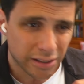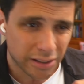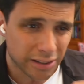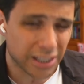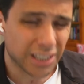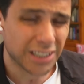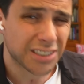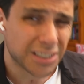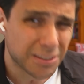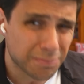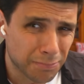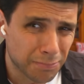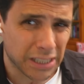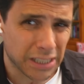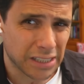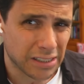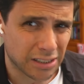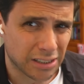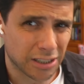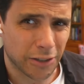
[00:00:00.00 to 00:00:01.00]
This
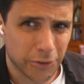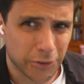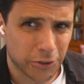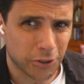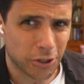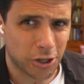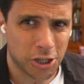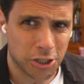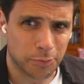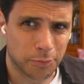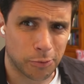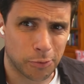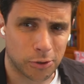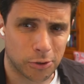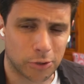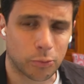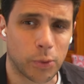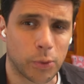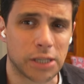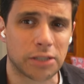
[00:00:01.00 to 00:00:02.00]
Minister of Transport went